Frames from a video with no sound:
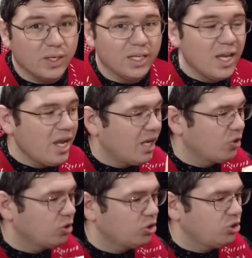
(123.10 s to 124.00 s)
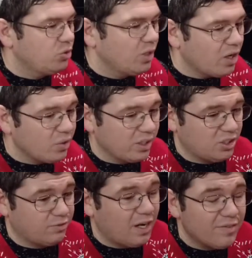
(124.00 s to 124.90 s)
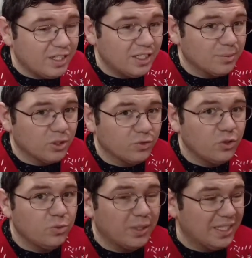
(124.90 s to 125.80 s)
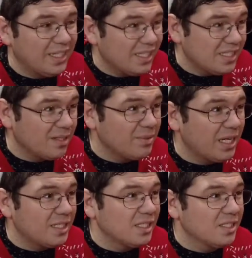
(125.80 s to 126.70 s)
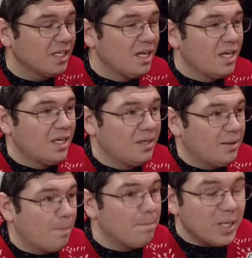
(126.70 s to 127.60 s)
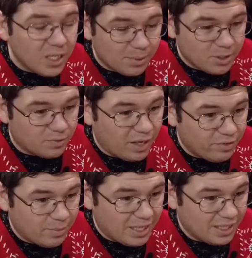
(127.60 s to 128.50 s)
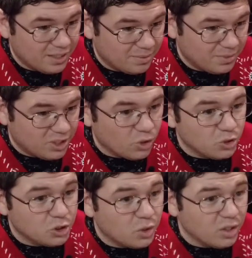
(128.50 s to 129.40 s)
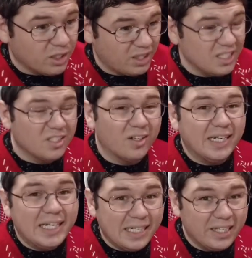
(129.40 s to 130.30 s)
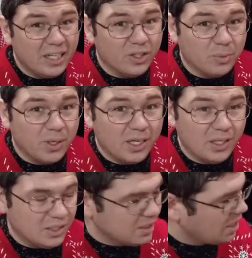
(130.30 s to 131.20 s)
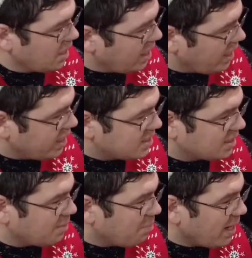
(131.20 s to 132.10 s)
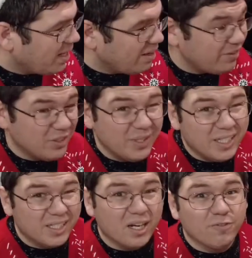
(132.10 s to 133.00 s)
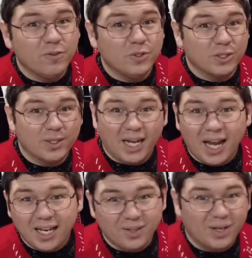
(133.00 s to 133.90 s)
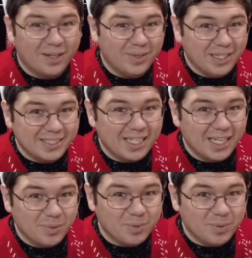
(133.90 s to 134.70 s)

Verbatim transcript: to it in order to not only survive and eat the most food, but in some cases, build up survival mechanisms so strong that they start eating the other players. It's competitive and you eat a ton of food, so I highly recommend this game.